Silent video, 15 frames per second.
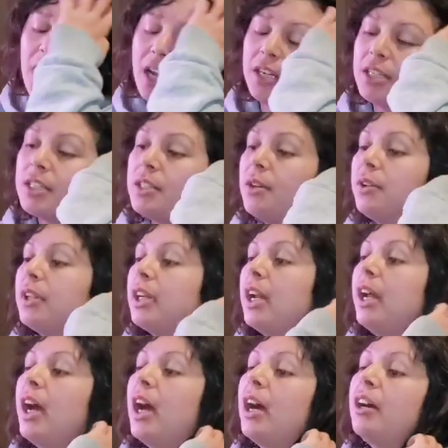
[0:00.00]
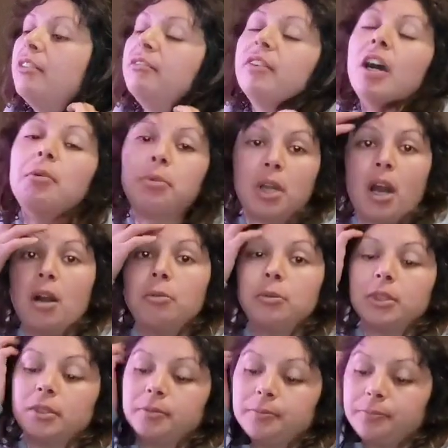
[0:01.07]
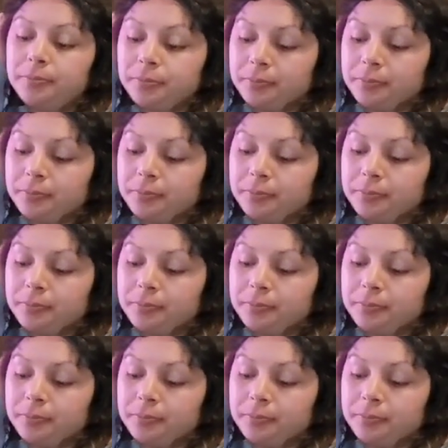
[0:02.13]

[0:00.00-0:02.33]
I just know that I have a problem.